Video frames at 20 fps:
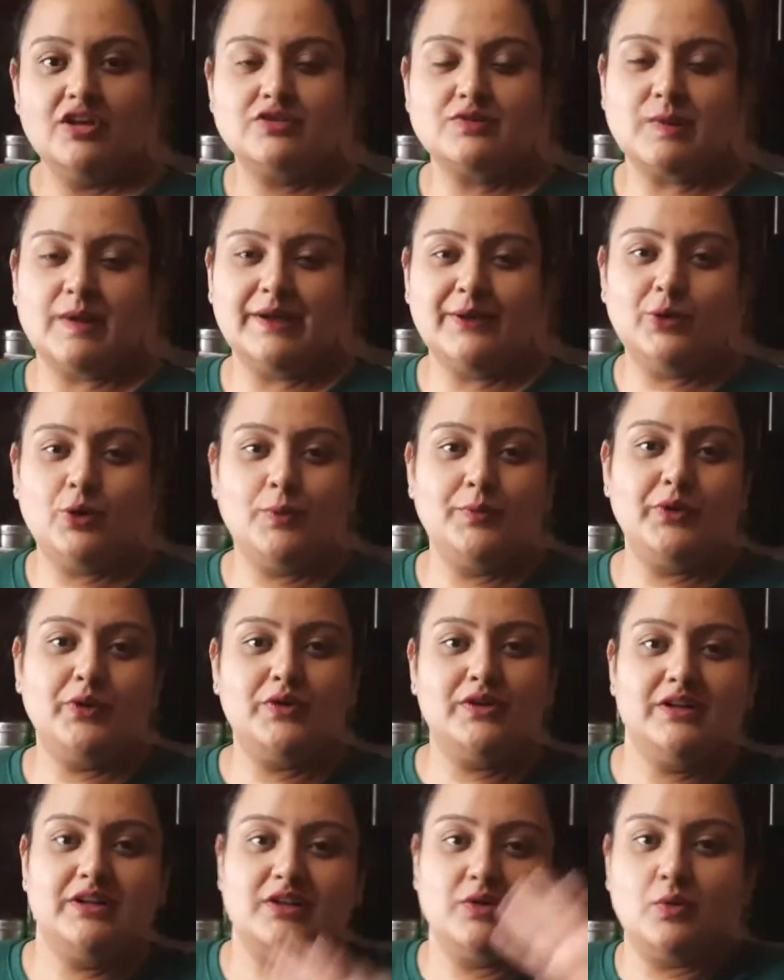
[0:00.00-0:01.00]
So I hope you
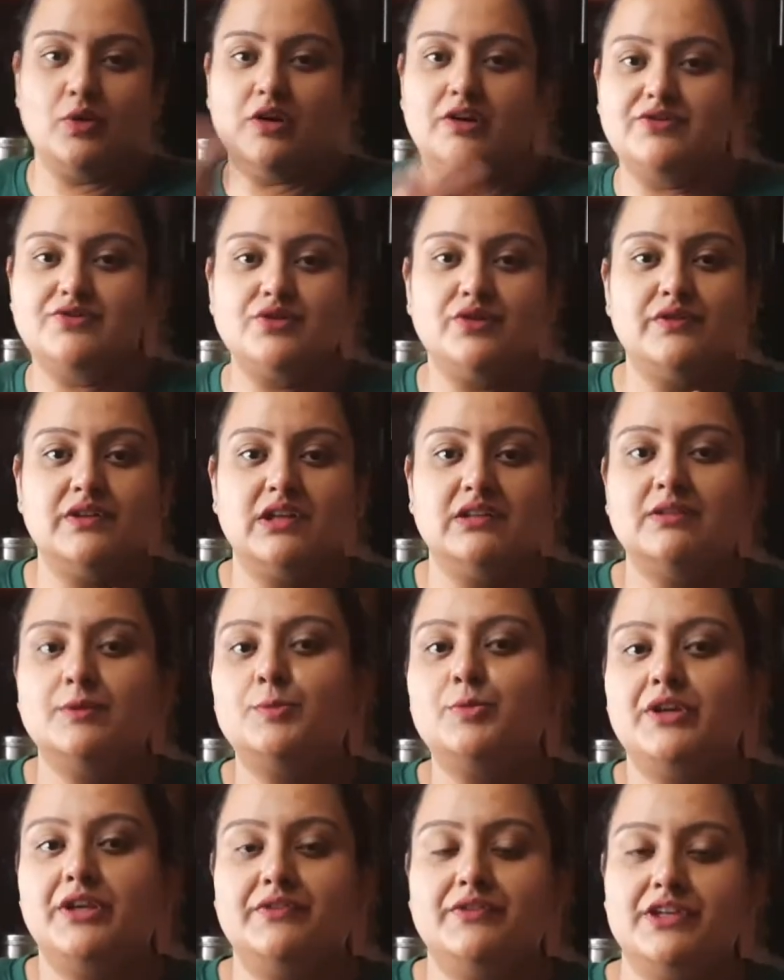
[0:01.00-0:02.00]
heard the voiceover in the
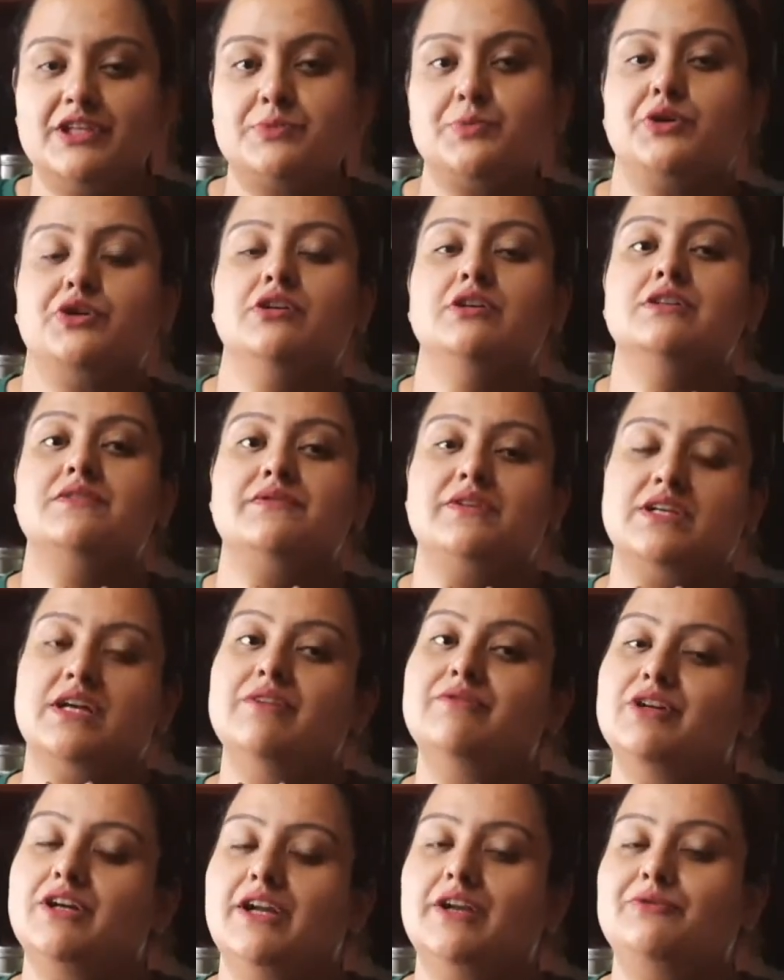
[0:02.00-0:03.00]
previous because Vishal
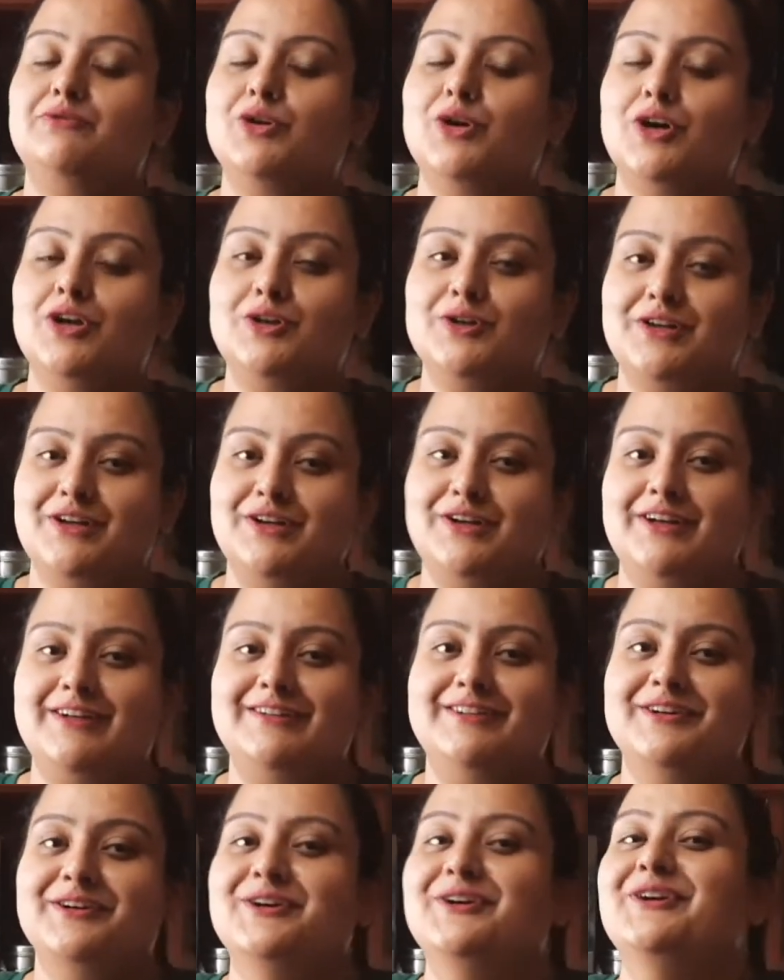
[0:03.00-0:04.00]
forgot to connect
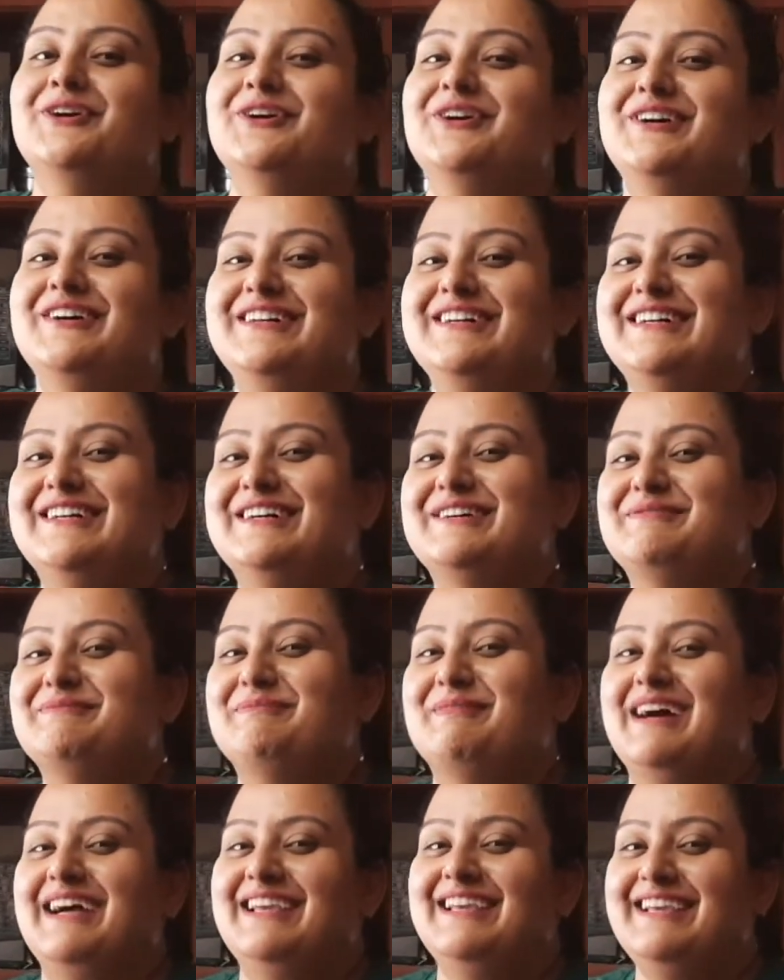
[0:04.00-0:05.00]
the
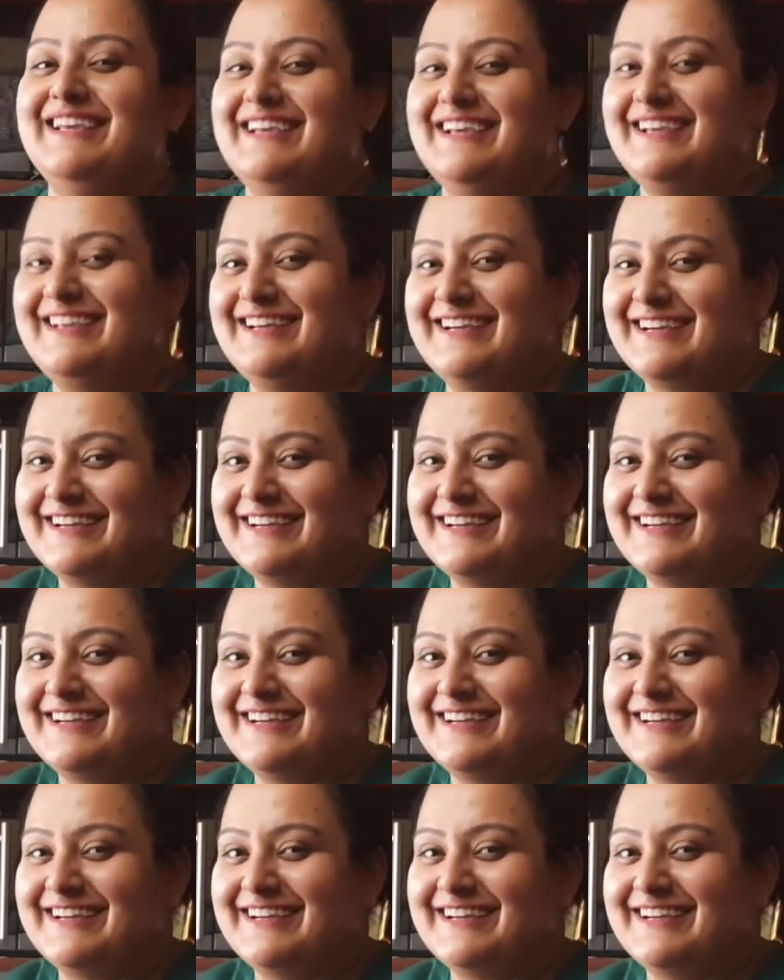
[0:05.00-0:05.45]
mic.